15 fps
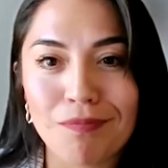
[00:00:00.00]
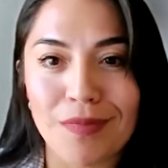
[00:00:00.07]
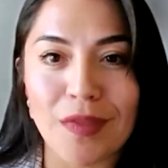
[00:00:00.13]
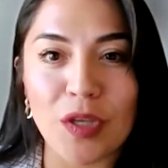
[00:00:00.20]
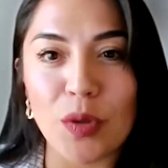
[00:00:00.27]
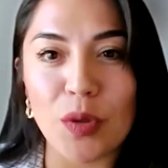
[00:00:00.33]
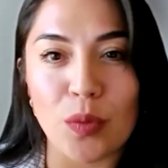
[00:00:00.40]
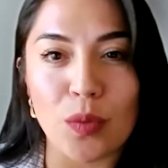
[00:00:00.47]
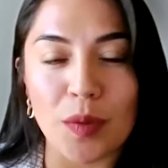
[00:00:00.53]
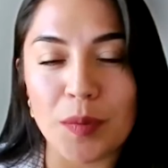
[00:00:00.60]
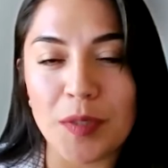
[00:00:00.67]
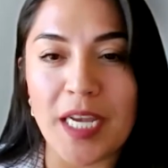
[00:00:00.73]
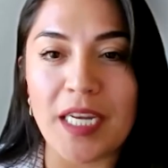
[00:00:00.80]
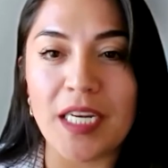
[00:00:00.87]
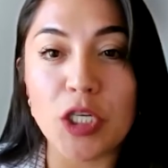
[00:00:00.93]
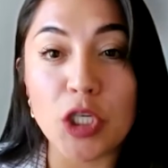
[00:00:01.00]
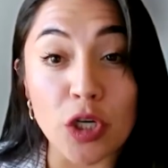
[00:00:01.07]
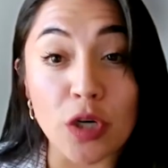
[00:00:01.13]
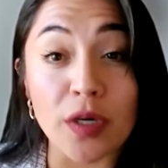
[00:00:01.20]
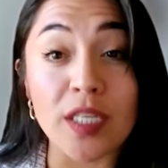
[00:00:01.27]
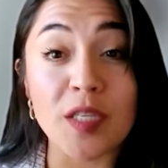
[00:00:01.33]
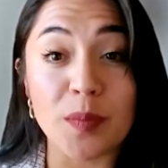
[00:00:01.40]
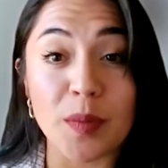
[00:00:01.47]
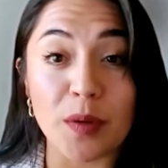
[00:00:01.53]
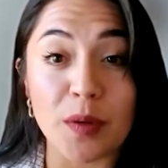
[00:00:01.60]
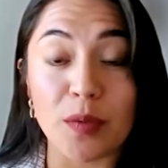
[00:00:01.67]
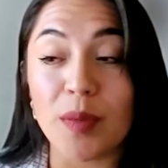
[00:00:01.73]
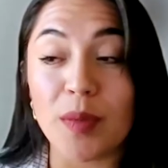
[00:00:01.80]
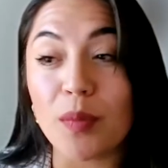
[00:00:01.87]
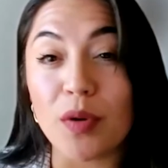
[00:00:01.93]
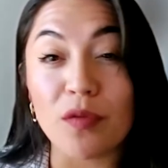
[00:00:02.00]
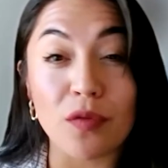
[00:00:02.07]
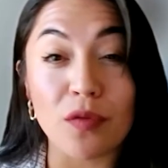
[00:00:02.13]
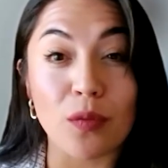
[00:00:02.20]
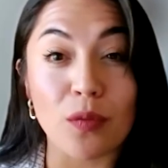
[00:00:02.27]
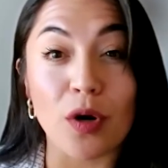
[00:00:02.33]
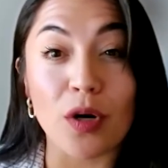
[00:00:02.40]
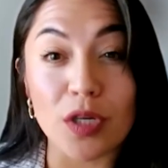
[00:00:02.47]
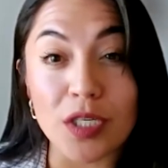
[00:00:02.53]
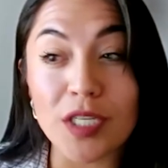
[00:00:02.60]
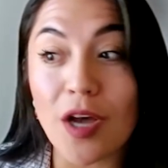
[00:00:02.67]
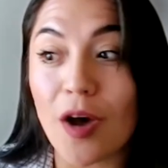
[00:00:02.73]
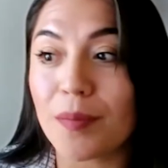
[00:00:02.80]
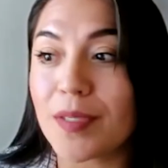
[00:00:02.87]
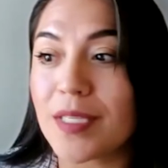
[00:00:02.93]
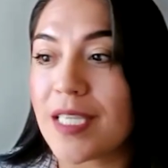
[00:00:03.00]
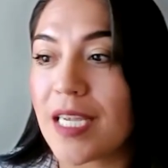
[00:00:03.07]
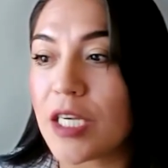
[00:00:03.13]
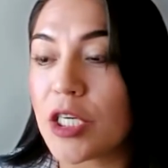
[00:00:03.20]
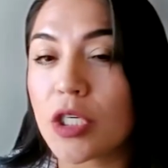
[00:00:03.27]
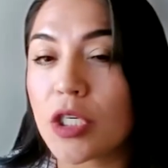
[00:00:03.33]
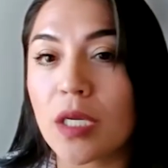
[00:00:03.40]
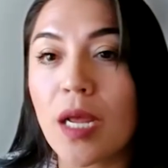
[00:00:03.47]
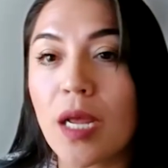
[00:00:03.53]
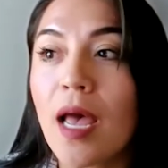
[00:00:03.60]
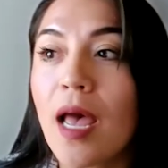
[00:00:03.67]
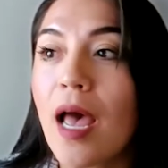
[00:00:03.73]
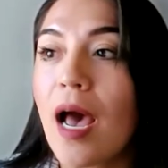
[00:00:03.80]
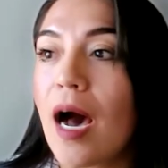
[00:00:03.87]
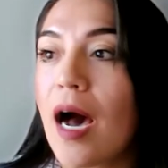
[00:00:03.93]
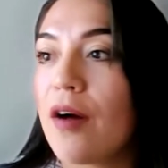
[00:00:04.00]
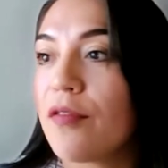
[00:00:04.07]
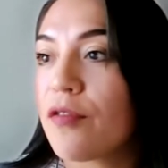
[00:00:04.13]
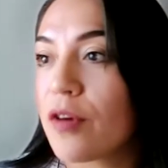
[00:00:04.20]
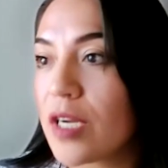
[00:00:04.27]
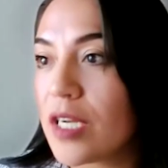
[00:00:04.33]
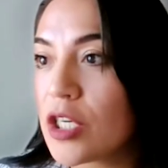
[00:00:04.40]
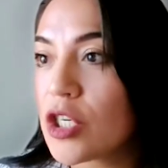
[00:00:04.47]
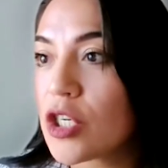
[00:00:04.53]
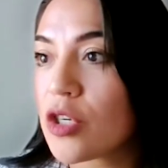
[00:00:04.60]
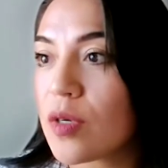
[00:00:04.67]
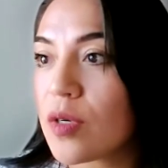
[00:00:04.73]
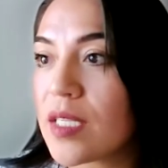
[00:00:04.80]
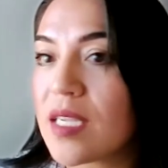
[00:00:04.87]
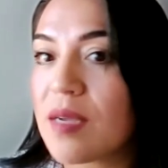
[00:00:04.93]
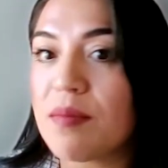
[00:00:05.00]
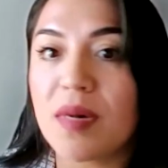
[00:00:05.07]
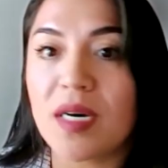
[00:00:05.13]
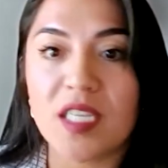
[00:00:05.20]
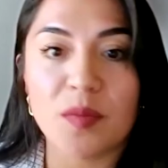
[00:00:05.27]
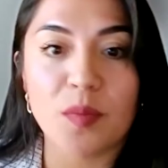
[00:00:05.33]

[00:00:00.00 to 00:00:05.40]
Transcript: you obtain insurance. But remember, for workers' compensation, for insurance, it must